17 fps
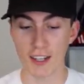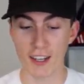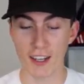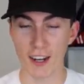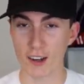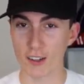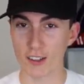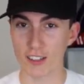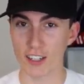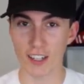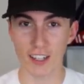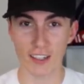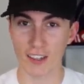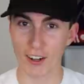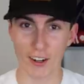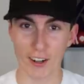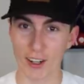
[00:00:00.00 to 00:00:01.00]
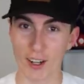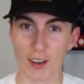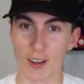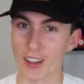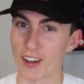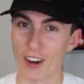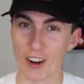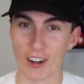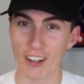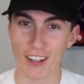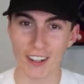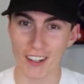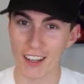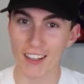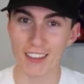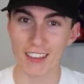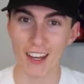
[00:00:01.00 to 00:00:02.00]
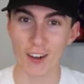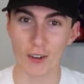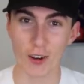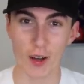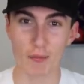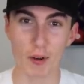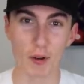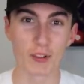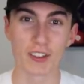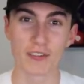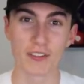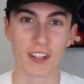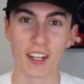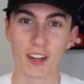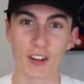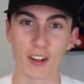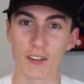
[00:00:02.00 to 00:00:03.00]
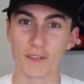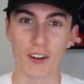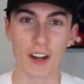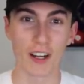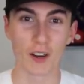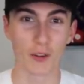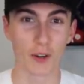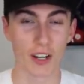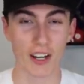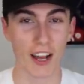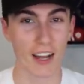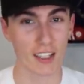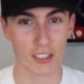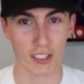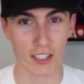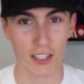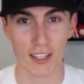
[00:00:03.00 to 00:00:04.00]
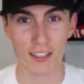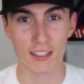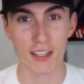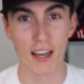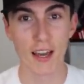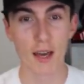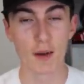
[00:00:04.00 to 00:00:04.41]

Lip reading: And I was like, you aren't gonna like that when I post the video and you find out what it actually is.